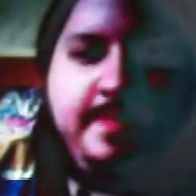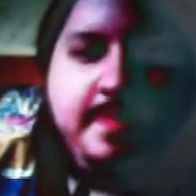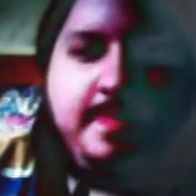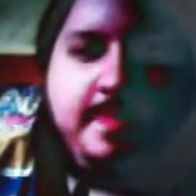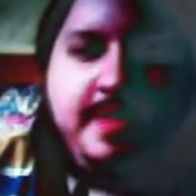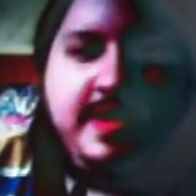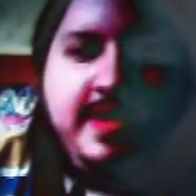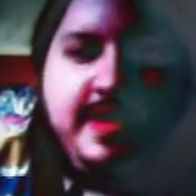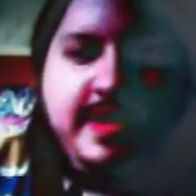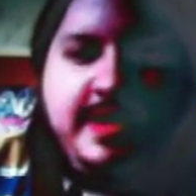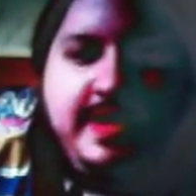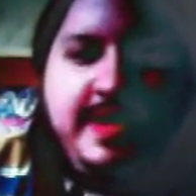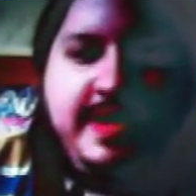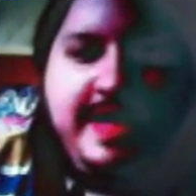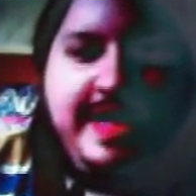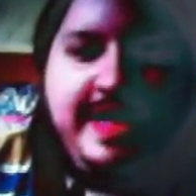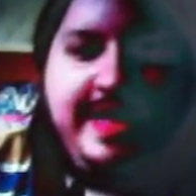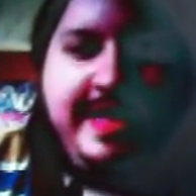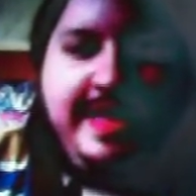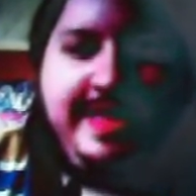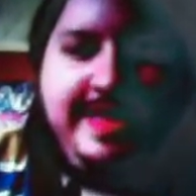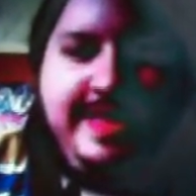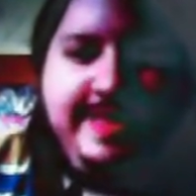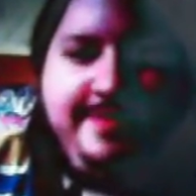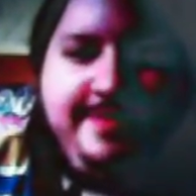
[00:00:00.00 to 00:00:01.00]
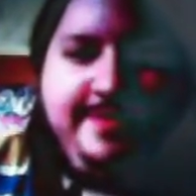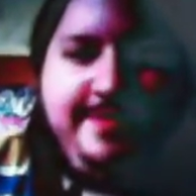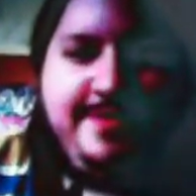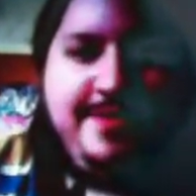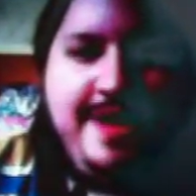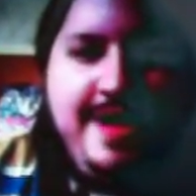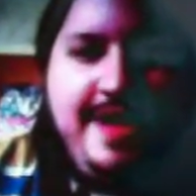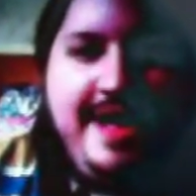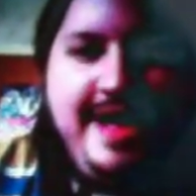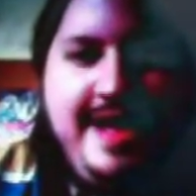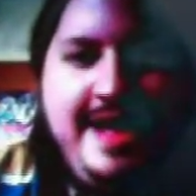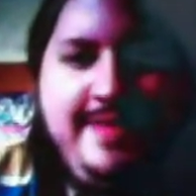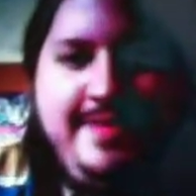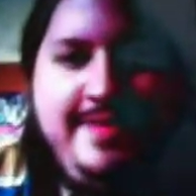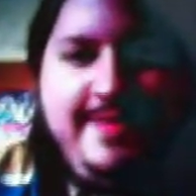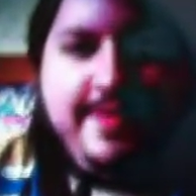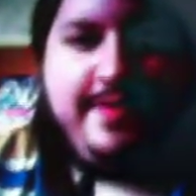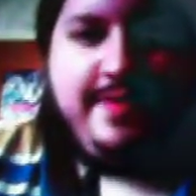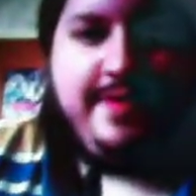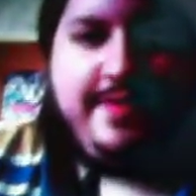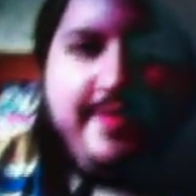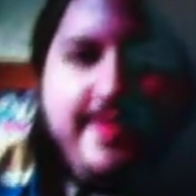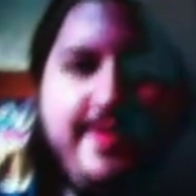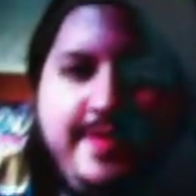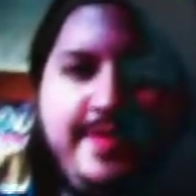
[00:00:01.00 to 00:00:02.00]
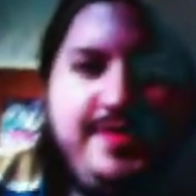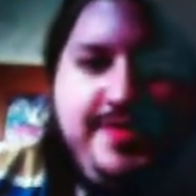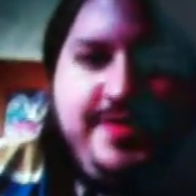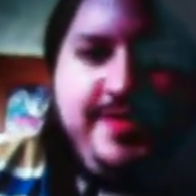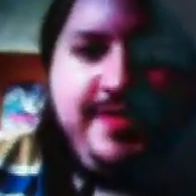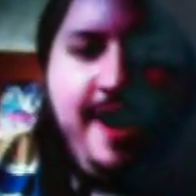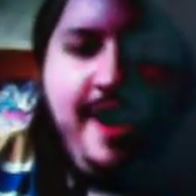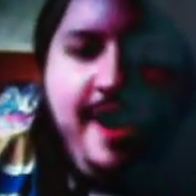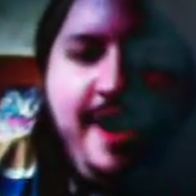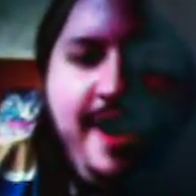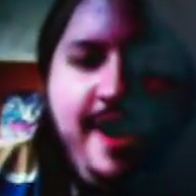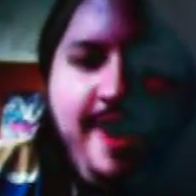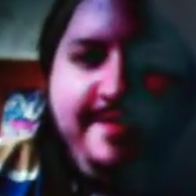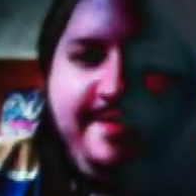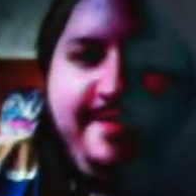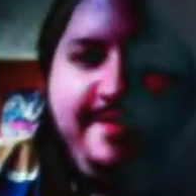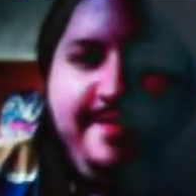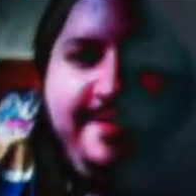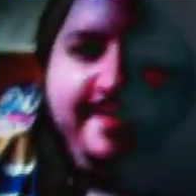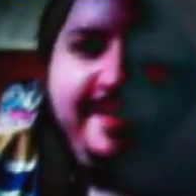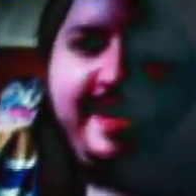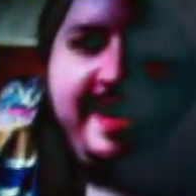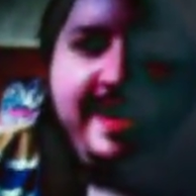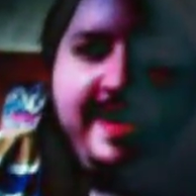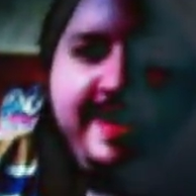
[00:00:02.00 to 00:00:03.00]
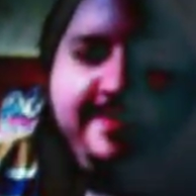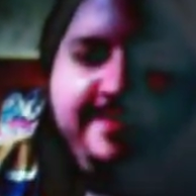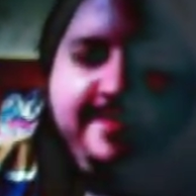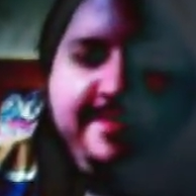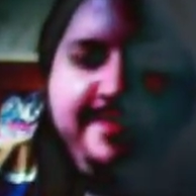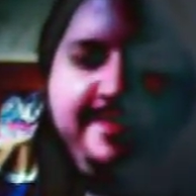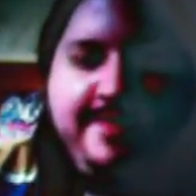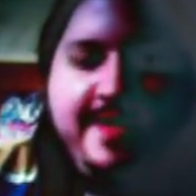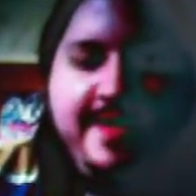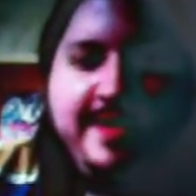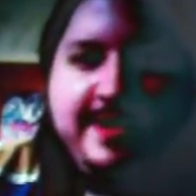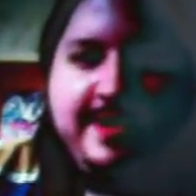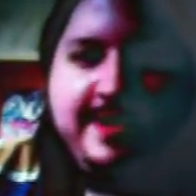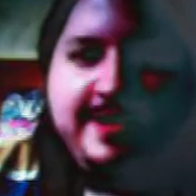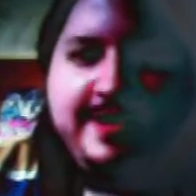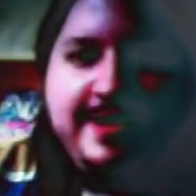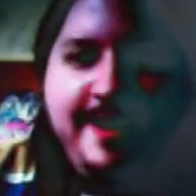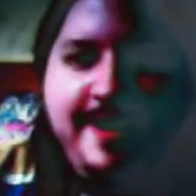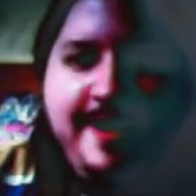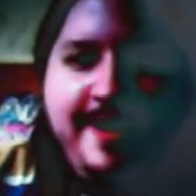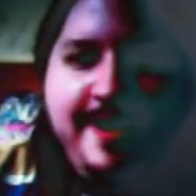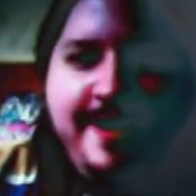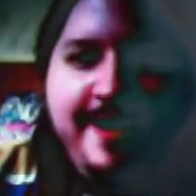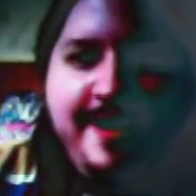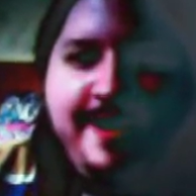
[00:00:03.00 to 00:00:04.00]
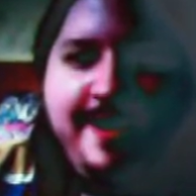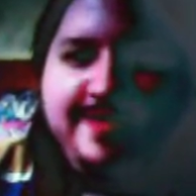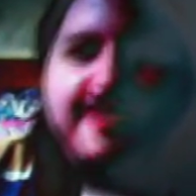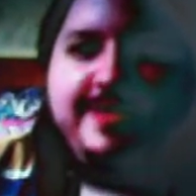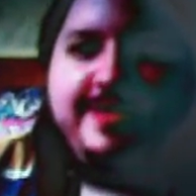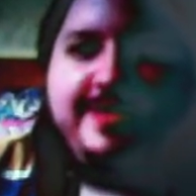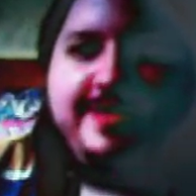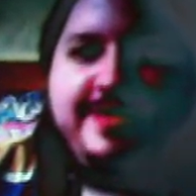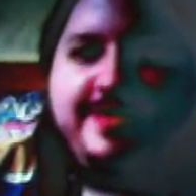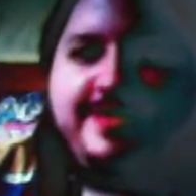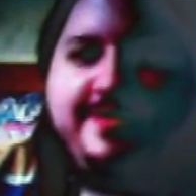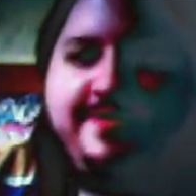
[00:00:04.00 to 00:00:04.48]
And then we arrive at one of the most terrifying fucking cards in this set.